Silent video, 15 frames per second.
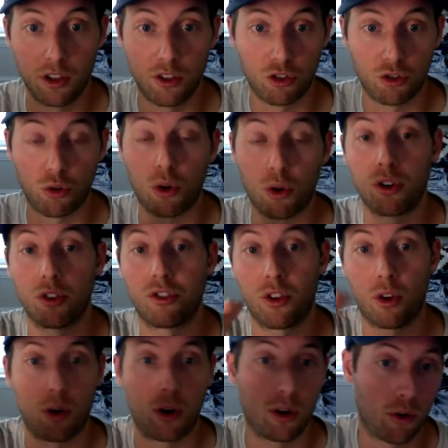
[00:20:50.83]

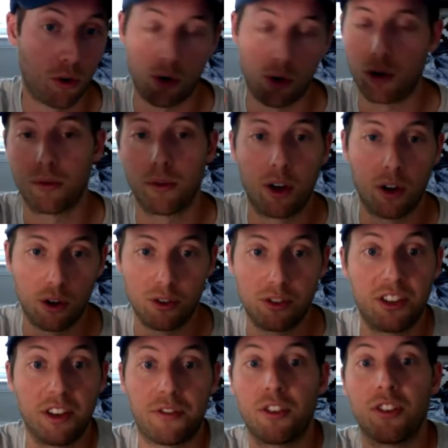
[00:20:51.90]
disorders or, or,
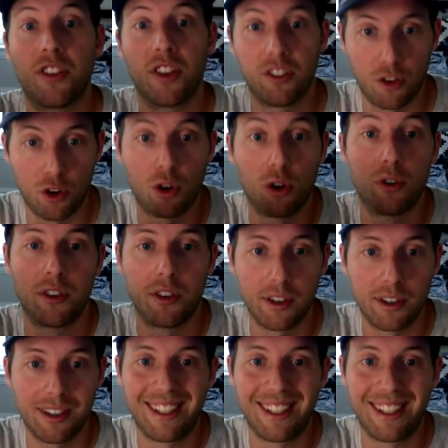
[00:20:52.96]
or differences, neuro,